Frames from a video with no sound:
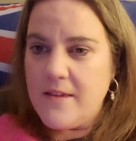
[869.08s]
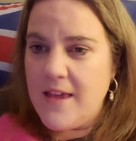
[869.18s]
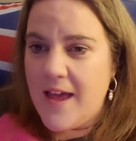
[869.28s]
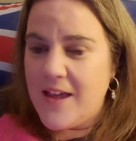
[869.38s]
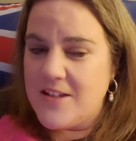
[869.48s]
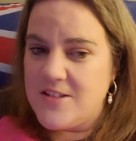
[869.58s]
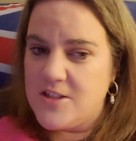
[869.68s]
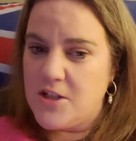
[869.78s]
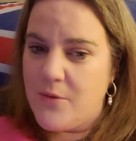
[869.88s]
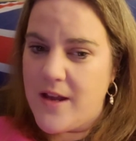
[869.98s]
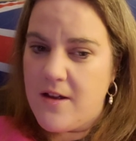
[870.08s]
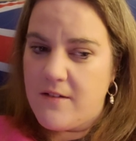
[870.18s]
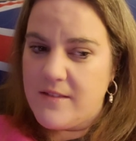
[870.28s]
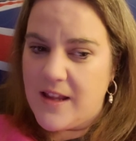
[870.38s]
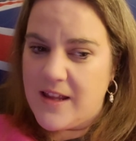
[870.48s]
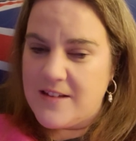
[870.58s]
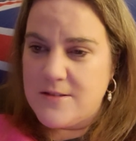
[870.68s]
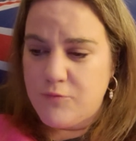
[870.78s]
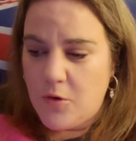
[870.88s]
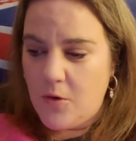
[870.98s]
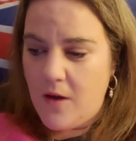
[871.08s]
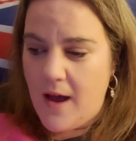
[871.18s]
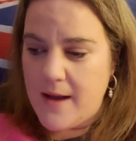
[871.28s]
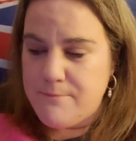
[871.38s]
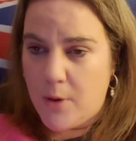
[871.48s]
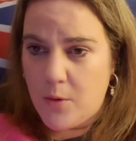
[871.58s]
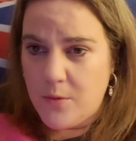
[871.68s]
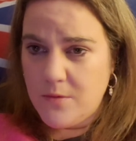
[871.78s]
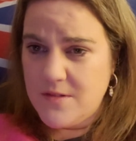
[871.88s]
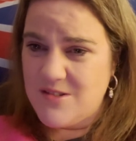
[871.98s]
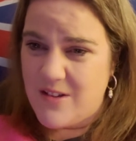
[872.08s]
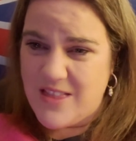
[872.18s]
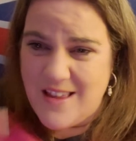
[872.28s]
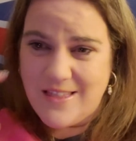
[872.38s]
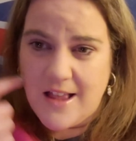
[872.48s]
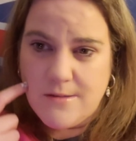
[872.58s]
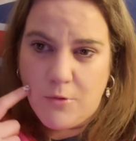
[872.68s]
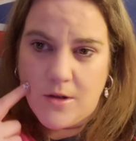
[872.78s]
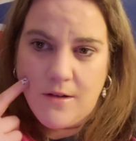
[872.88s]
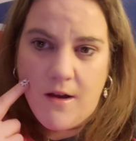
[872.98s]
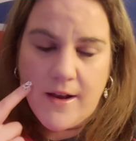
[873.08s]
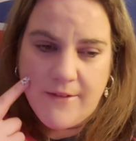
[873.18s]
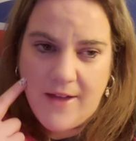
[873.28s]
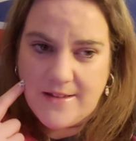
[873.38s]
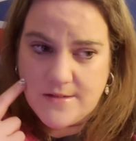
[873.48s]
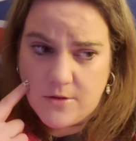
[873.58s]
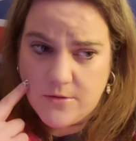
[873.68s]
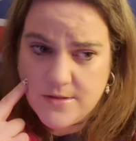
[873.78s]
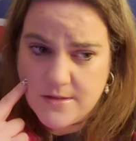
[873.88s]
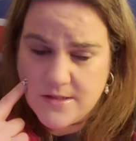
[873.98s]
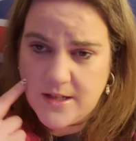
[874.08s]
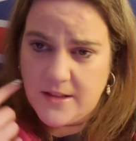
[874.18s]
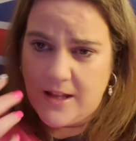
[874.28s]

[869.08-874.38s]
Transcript: yeah, he's chewing on these rawhide bones, so I think that's what kind of has loosened it.